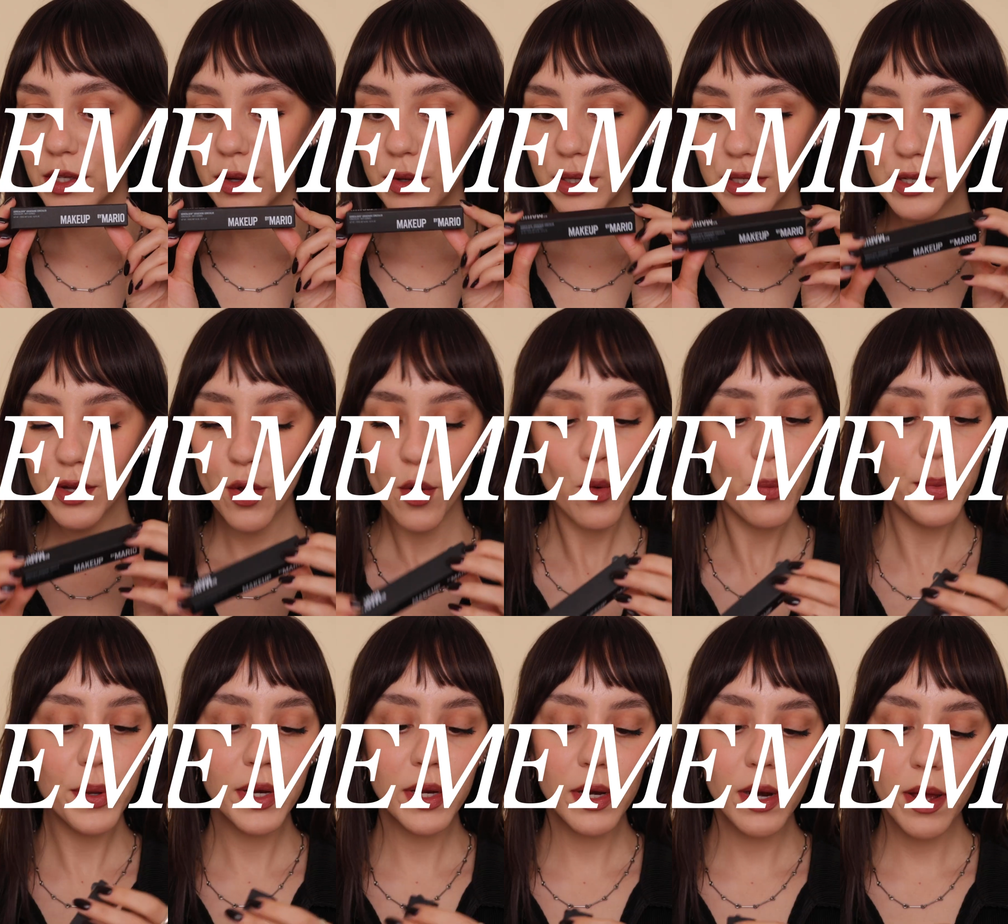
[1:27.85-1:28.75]
so let's
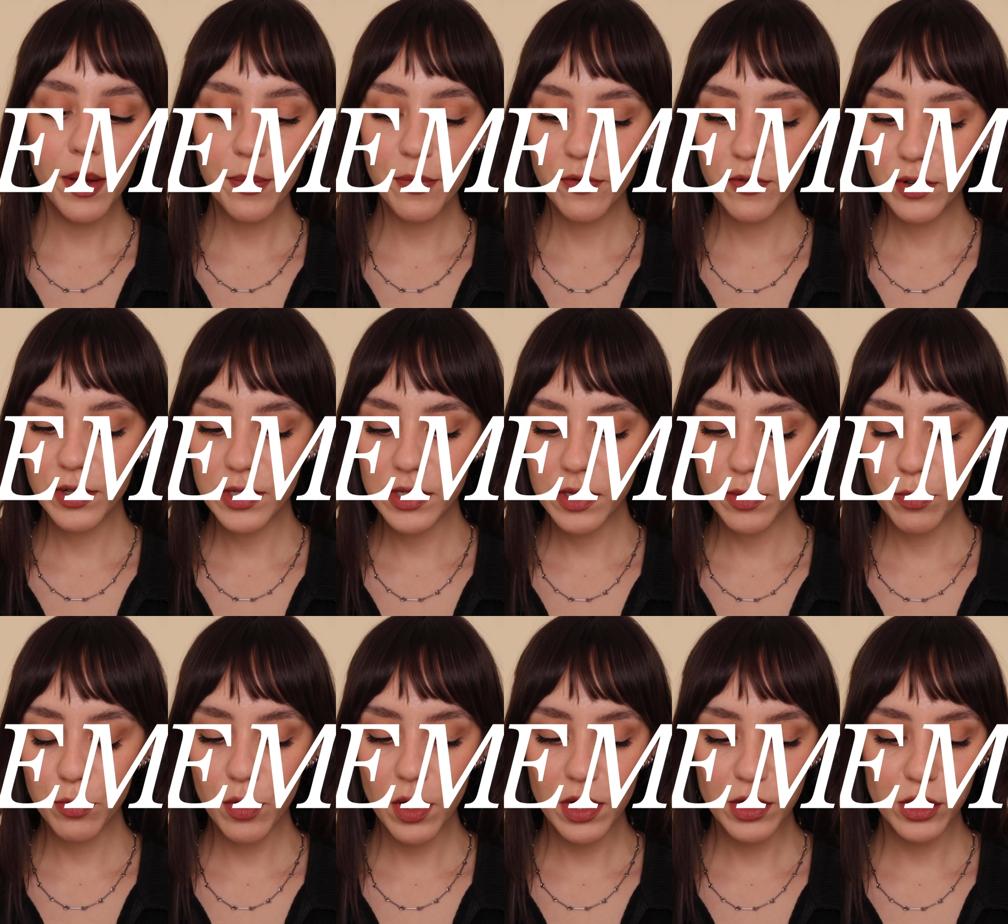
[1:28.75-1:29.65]
open it up. First
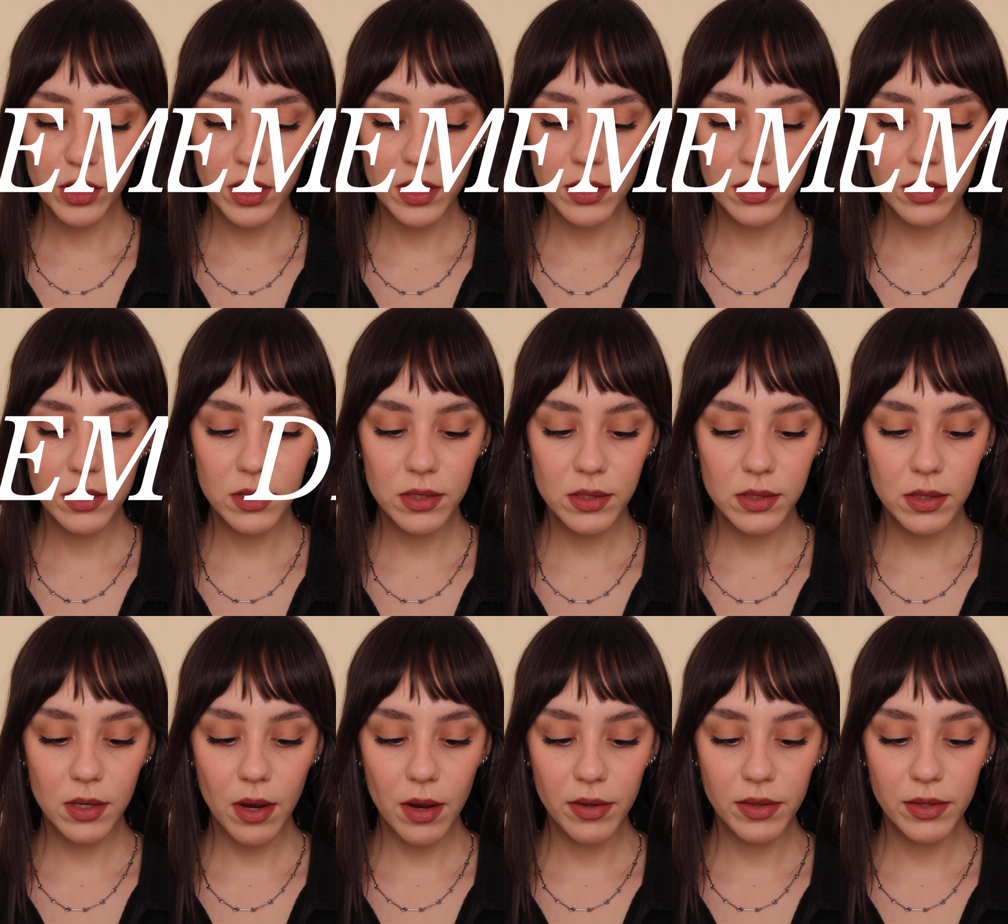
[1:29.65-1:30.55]

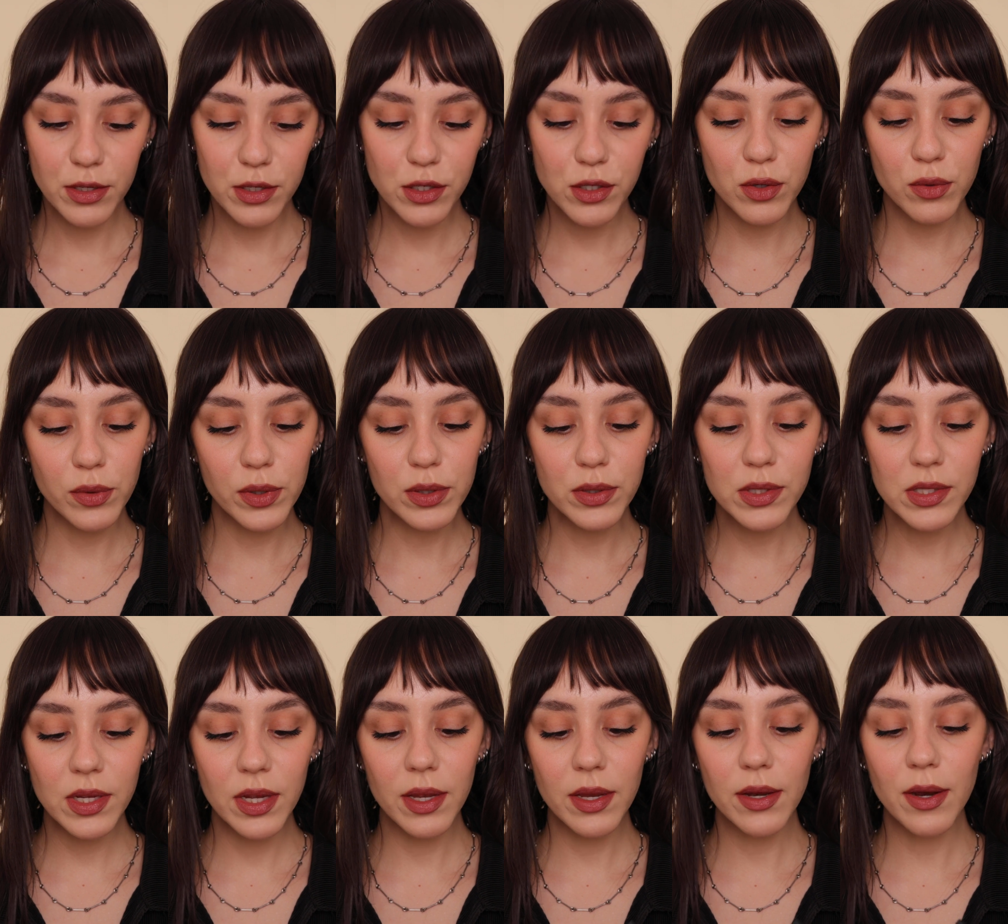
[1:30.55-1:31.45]
impressions on the Surreal
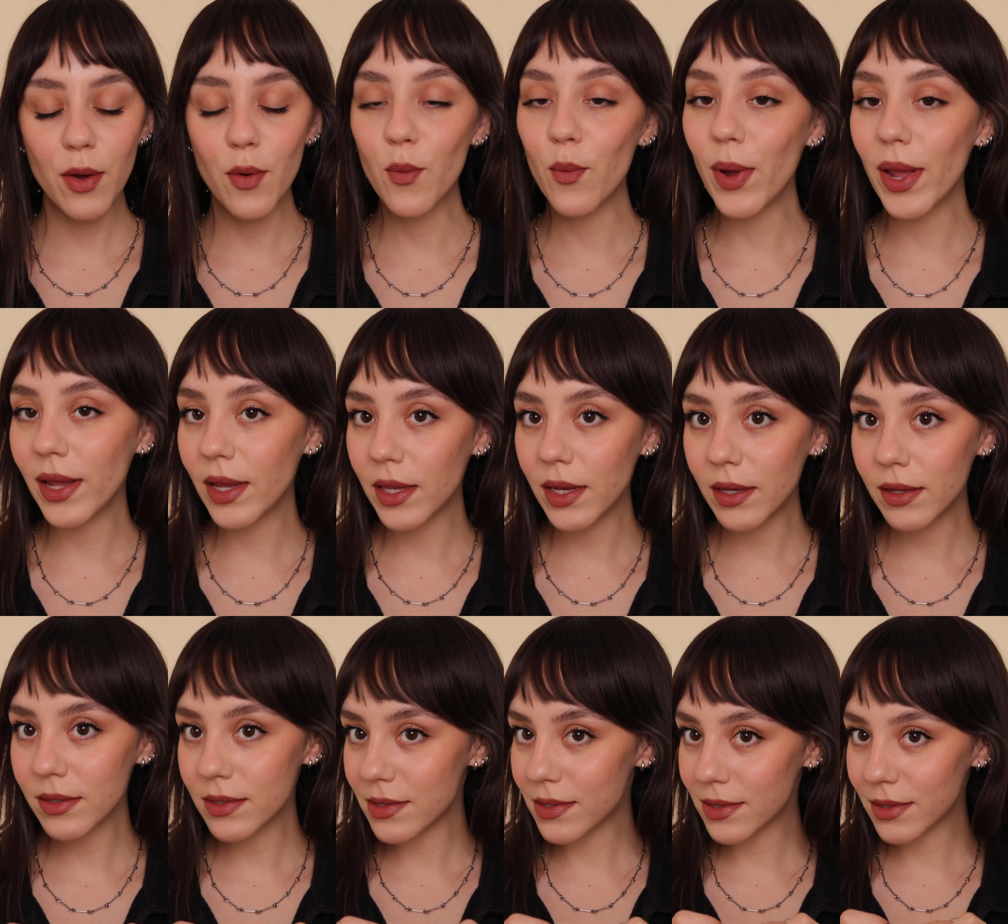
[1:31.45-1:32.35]
Skin
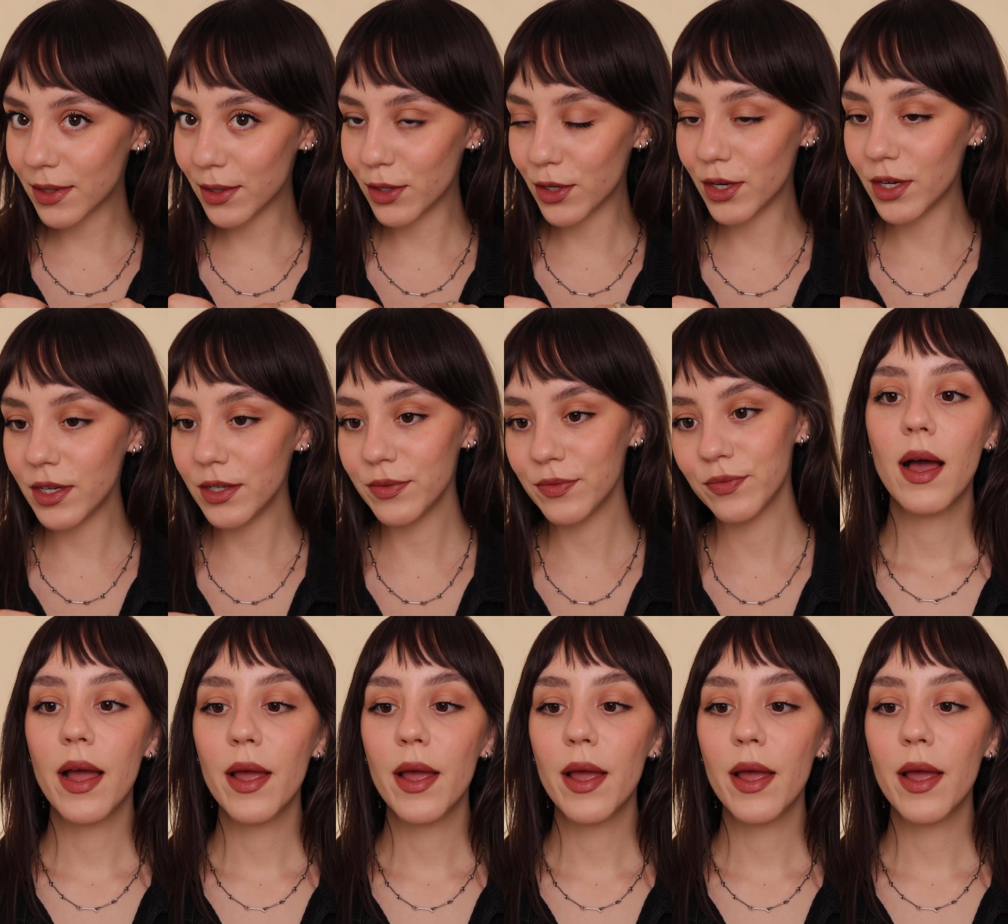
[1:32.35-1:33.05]
Awakening Concealer.